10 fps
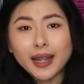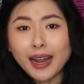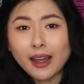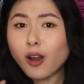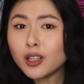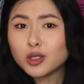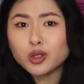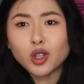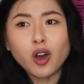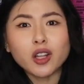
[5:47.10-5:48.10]
But I
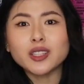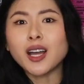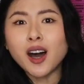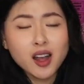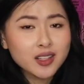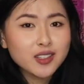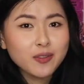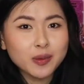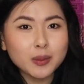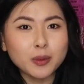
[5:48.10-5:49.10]
also saw tons
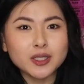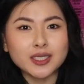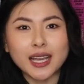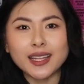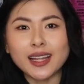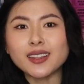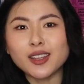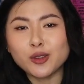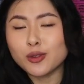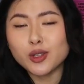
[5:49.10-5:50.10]
of people say that
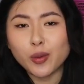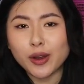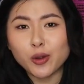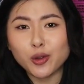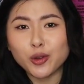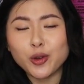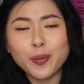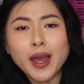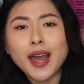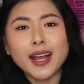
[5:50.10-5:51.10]
they used the weight of hula
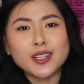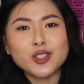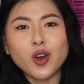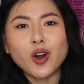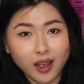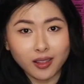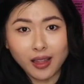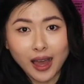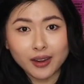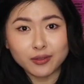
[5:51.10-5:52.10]
hoop and saw a
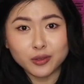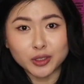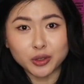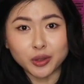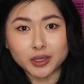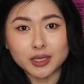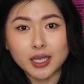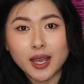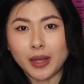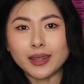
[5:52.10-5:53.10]
lot of results,
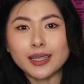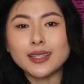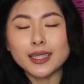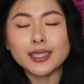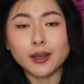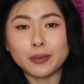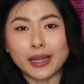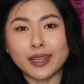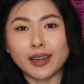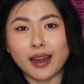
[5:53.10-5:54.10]
and they did end up
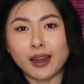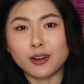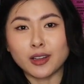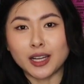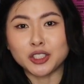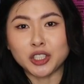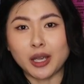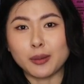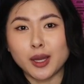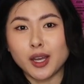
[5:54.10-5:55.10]
getting an hourglass
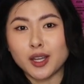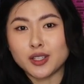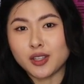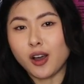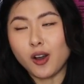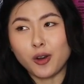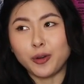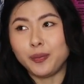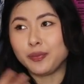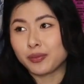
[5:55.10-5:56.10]
shape.
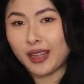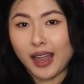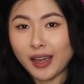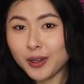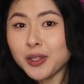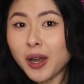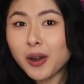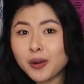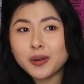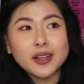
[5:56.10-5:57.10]
So I don't
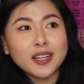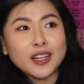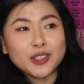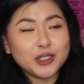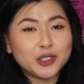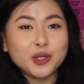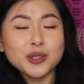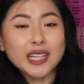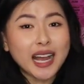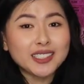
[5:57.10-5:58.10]
know, there's
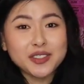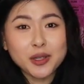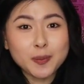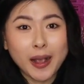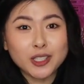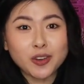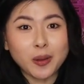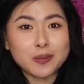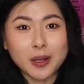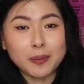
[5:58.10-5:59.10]
two sides of the
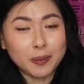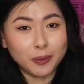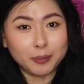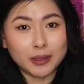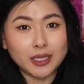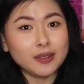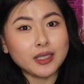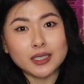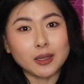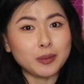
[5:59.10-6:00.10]
spectrum. Some people believe
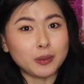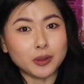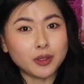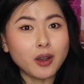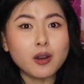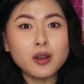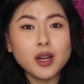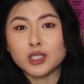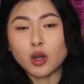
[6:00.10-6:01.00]
it, some people don't.